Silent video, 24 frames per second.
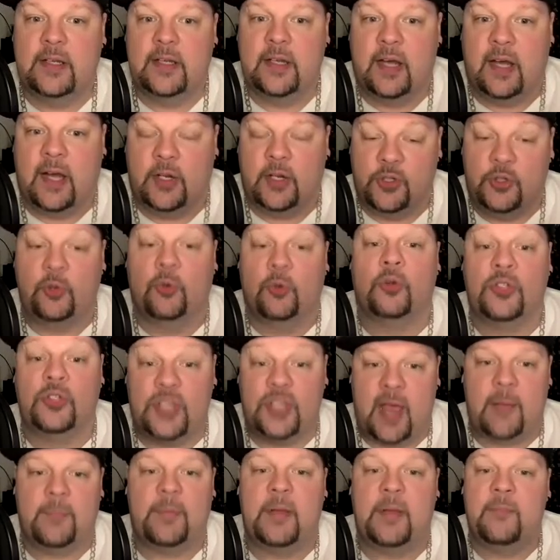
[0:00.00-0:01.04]

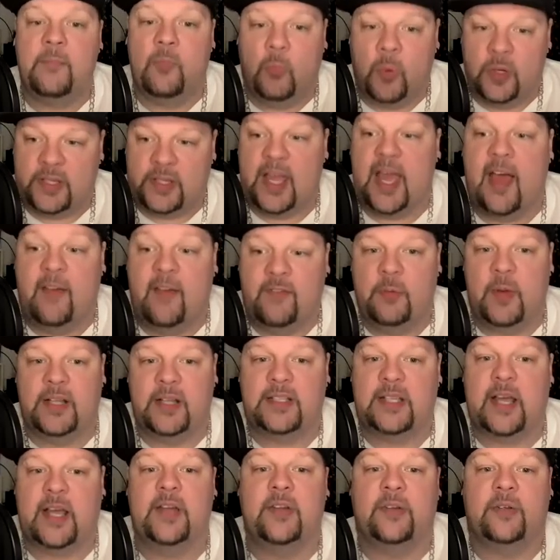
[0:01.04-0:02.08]
with the heavyweight
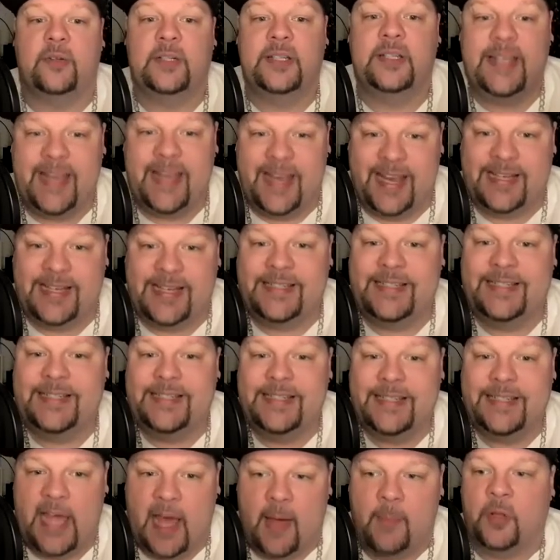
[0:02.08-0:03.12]
title in
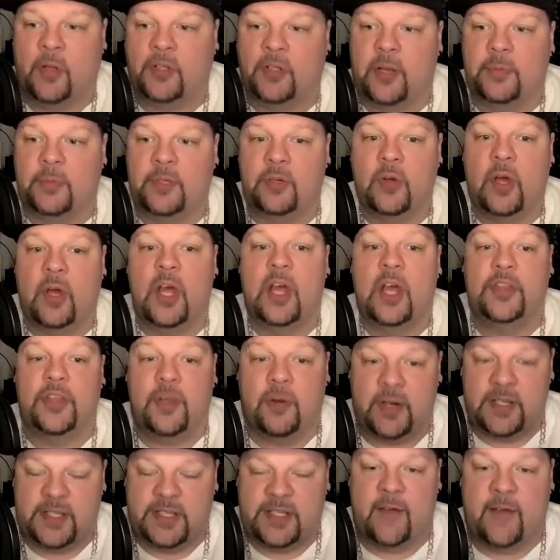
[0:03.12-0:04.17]
MLW. There
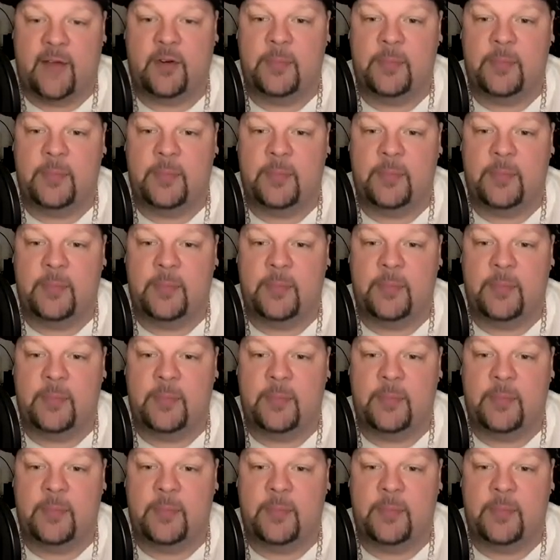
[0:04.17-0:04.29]
has never